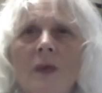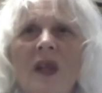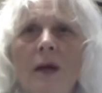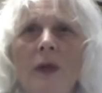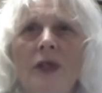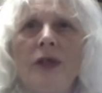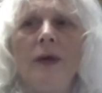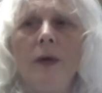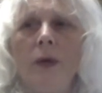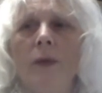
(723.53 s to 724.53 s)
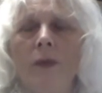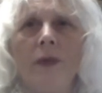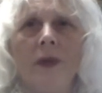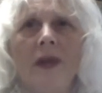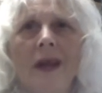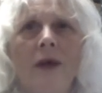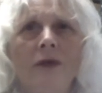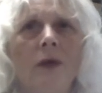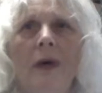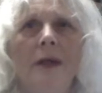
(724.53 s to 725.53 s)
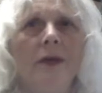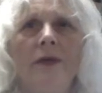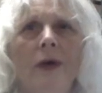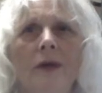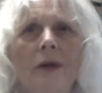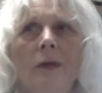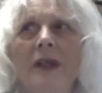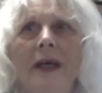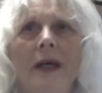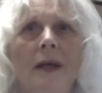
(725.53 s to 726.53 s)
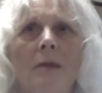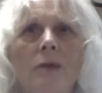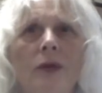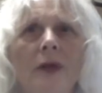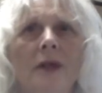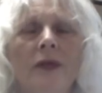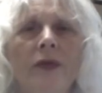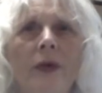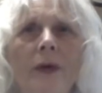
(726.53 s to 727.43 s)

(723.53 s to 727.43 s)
Which, after a while you falter, what the hell am I doing this for?